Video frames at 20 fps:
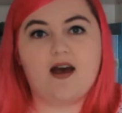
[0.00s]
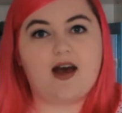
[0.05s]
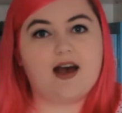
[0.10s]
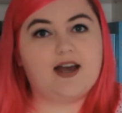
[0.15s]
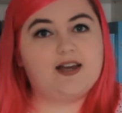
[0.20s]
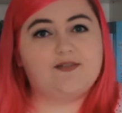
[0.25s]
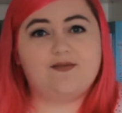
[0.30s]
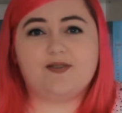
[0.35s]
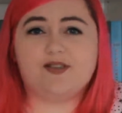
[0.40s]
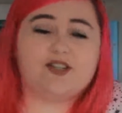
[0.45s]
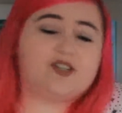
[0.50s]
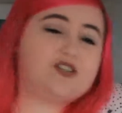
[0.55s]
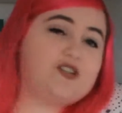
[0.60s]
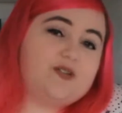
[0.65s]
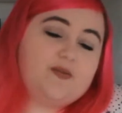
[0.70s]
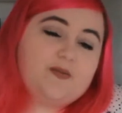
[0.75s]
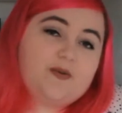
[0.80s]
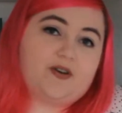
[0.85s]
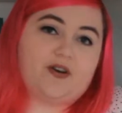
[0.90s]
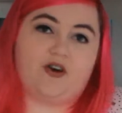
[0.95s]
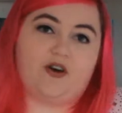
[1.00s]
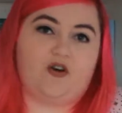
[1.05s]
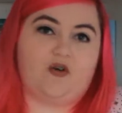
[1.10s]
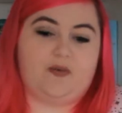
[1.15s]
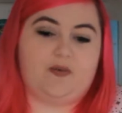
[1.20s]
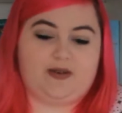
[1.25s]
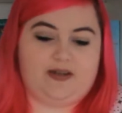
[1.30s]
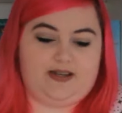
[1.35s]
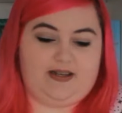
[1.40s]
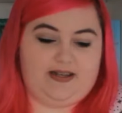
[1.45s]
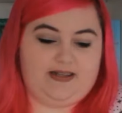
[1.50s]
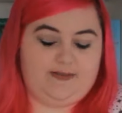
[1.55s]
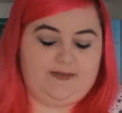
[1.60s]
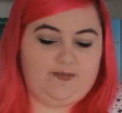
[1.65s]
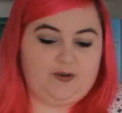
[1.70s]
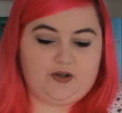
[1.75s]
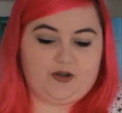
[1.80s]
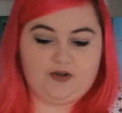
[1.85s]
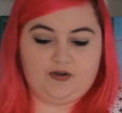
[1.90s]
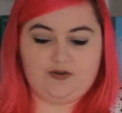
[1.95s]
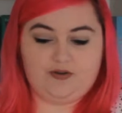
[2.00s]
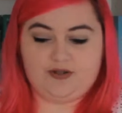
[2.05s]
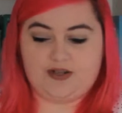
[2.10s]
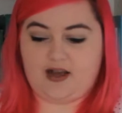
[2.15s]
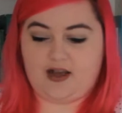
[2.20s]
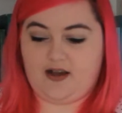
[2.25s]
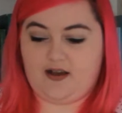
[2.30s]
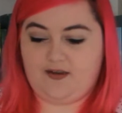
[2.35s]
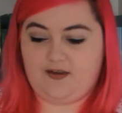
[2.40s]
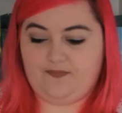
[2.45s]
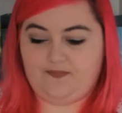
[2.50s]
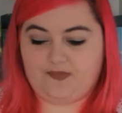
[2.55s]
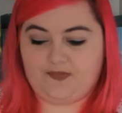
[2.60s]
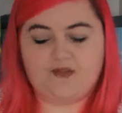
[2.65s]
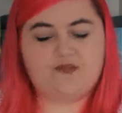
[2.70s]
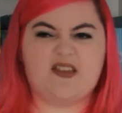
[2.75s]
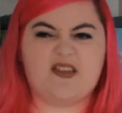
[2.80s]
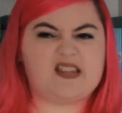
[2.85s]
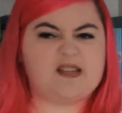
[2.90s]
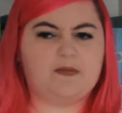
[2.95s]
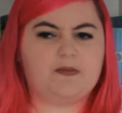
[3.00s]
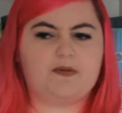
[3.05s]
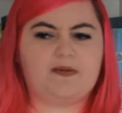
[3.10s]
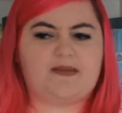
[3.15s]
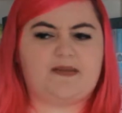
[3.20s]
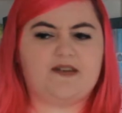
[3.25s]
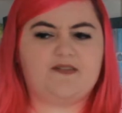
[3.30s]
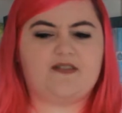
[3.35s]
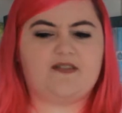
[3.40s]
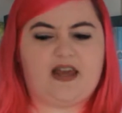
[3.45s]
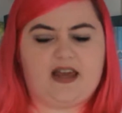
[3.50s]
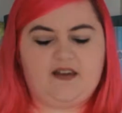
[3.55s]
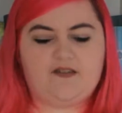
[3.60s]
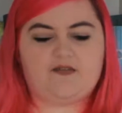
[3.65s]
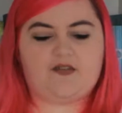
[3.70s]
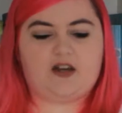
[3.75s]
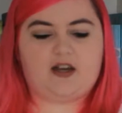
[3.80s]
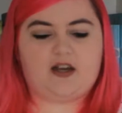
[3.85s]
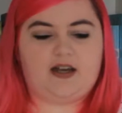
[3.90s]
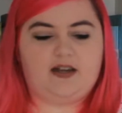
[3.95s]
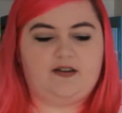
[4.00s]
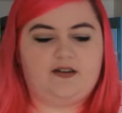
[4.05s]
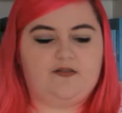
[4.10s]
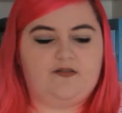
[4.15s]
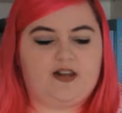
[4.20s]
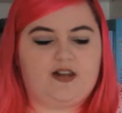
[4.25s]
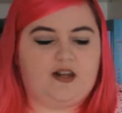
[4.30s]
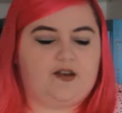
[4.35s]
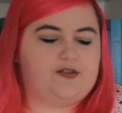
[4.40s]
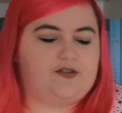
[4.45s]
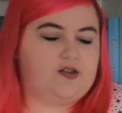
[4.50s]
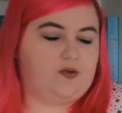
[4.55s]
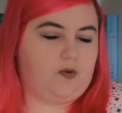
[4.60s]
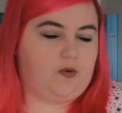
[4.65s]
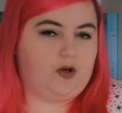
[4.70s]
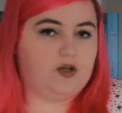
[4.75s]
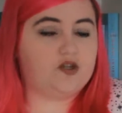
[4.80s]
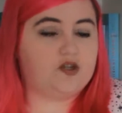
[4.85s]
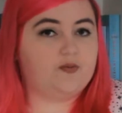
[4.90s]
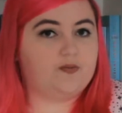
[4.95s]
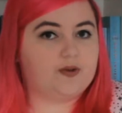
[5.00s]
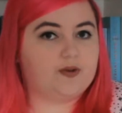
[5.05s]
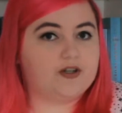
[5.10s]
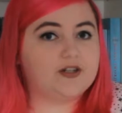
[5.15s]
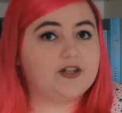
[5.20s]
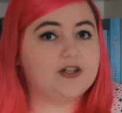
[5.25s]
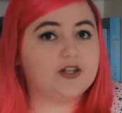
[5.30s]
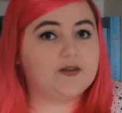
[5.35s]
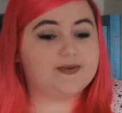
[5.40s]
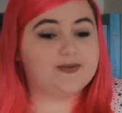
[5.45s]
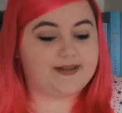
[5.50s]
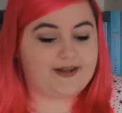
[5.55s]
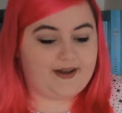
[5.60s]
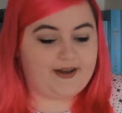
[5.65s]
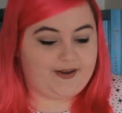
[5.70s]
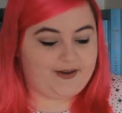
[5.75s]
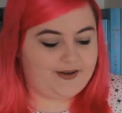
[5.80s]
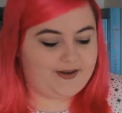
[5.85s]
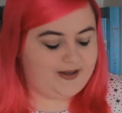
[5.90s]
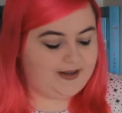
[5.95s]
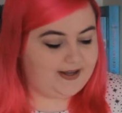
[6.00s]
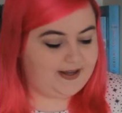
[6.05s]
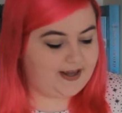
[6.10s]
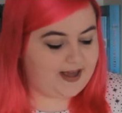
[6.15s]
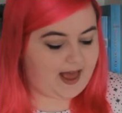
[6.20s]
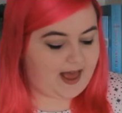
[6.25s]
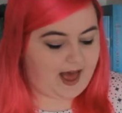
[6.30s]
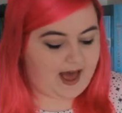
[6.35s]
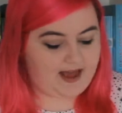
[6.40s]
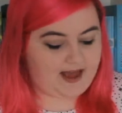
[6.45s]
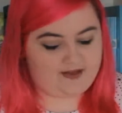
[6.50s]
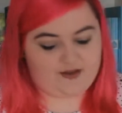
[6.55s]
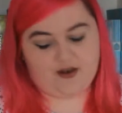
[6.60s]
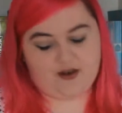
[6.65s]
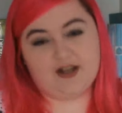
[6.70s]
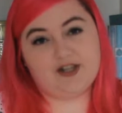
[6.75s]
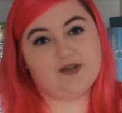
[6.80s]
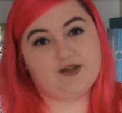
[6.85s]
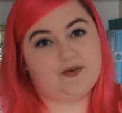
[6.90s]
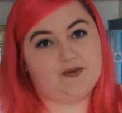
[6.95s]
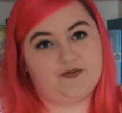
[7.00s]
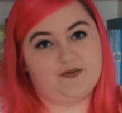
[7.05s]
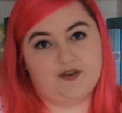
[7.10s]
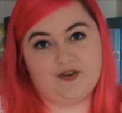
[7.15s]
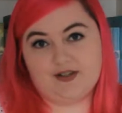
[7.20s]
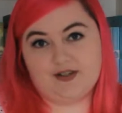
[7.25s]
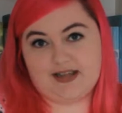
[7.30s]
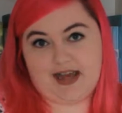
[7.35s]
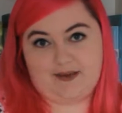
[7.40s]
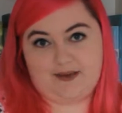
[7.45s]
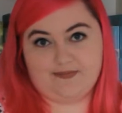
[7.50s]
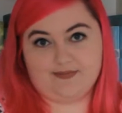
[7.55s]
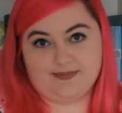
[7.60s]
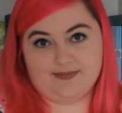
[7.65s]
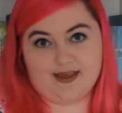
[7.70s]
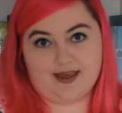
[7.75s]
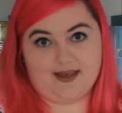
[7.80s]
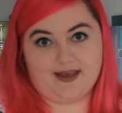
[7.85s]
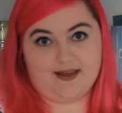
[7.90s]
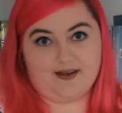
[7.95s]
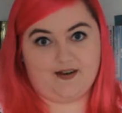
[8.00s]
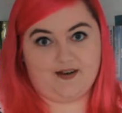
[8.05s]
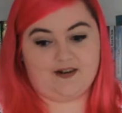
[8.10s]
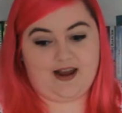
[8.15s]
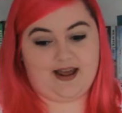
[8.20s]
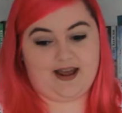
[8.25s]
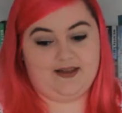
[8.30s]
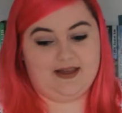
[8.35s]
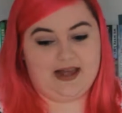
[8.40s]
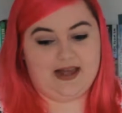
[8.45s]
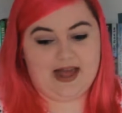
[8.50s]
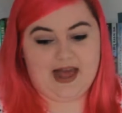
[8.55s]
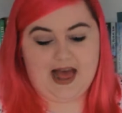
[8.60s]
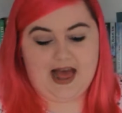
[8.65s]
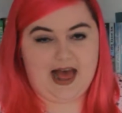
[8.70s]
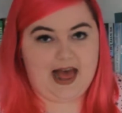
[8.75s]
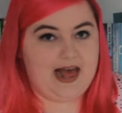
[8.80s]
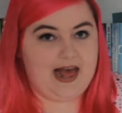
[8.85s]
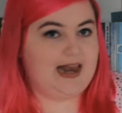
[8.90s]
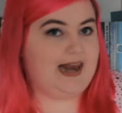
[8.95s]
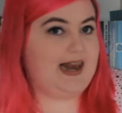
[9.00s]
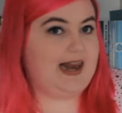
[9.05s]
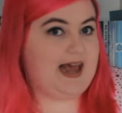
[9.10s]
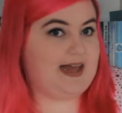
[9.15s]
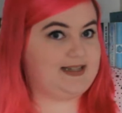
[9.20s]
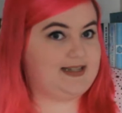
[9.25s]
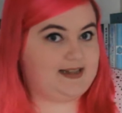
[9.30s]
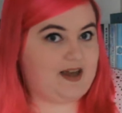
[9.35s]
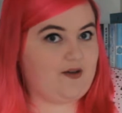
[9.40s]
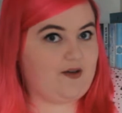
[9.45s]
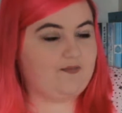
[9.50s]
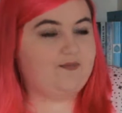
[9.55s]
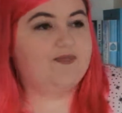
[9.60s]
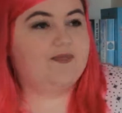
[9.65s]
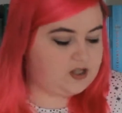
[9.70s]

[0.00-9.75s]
I would just do a book haul because book hauls they're some of my favourite kind of videos to watch on BookTube, so I thought I'd do one for you today. Alright, let's go.